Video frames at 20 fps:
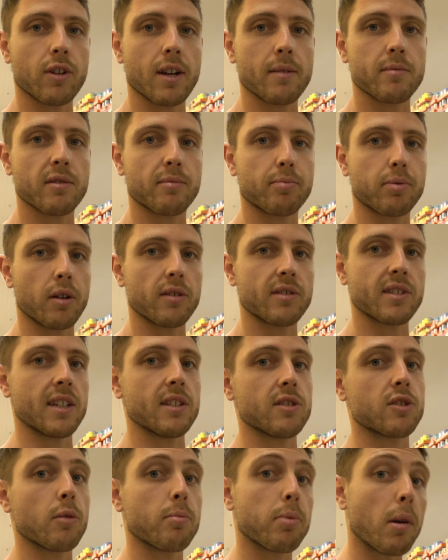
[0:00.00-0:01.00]
grams of
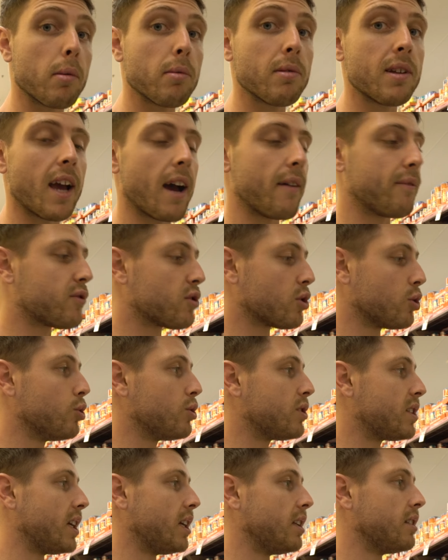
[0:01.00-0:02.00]
protein. So probably have two
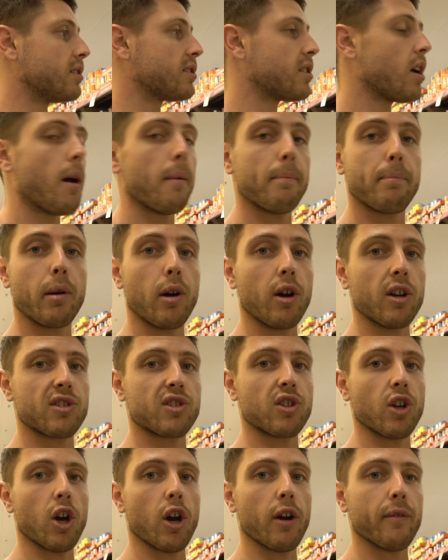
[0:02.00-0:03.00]
tins per
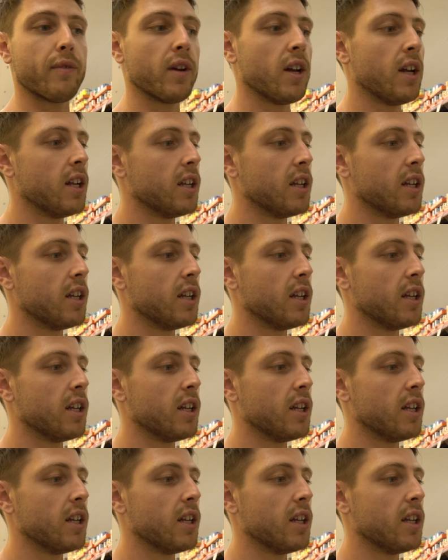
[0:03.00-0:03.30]
serve